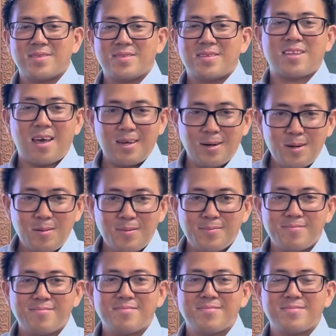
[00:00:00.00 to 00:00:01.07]
Tyler?
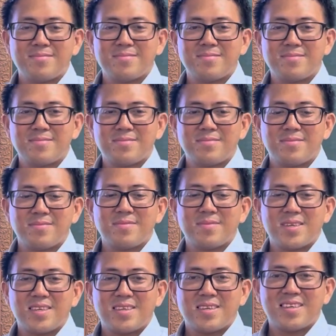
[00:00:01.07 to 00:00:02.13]

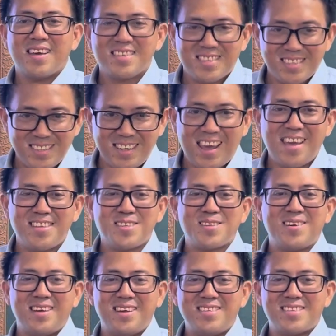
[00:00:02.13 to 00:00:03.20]
Yes, the answer
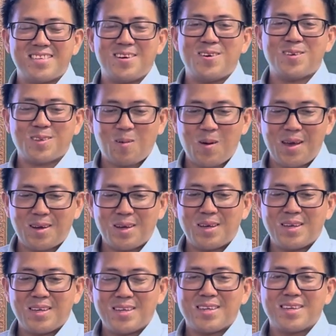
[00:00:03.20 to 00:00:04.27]
is earthquake.
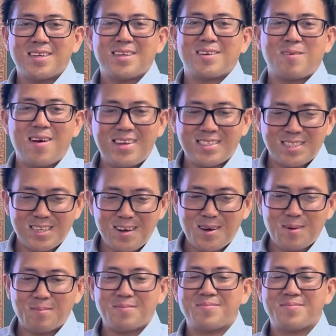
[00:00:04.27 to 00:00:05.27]
Great job.